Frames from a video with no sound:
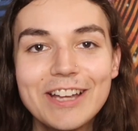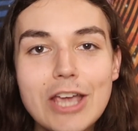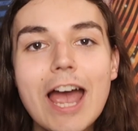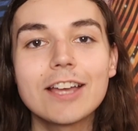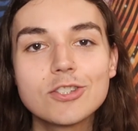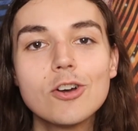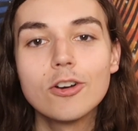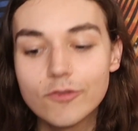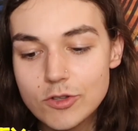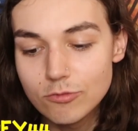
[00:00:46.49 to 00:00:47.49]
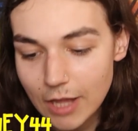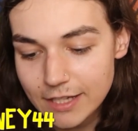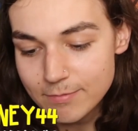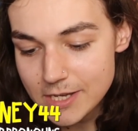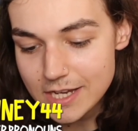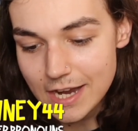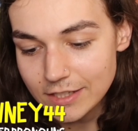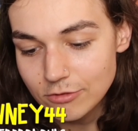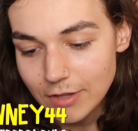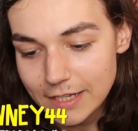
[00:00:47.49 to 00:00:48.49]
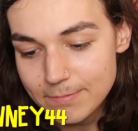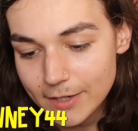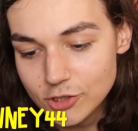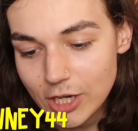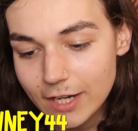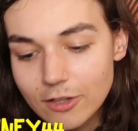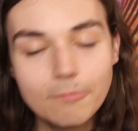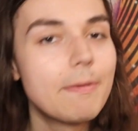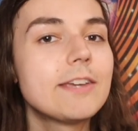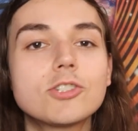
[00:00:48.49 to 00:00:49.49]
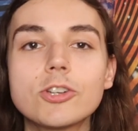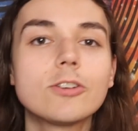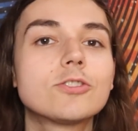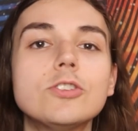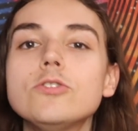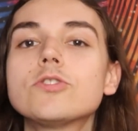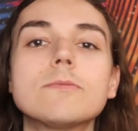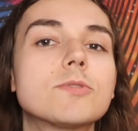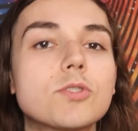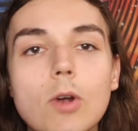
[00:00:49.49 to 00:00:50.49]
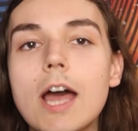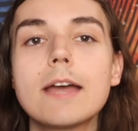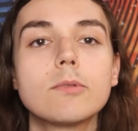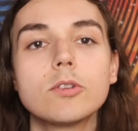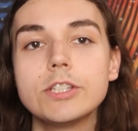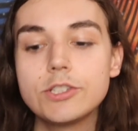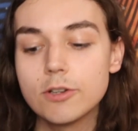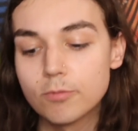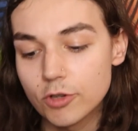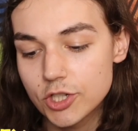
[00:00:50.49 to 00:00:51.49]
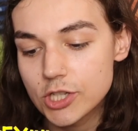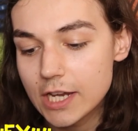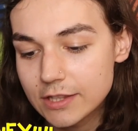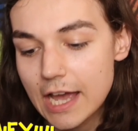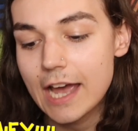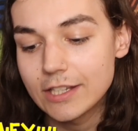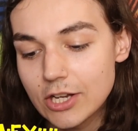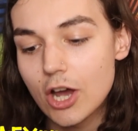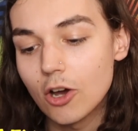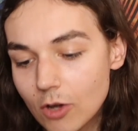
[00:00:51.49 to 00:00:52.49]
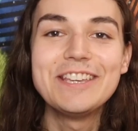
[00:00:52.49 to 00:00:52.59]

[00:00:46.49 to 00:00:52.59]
Yeah, so if you like me and you like my channel, make sure to subscribe. I really do appreciate that, you know.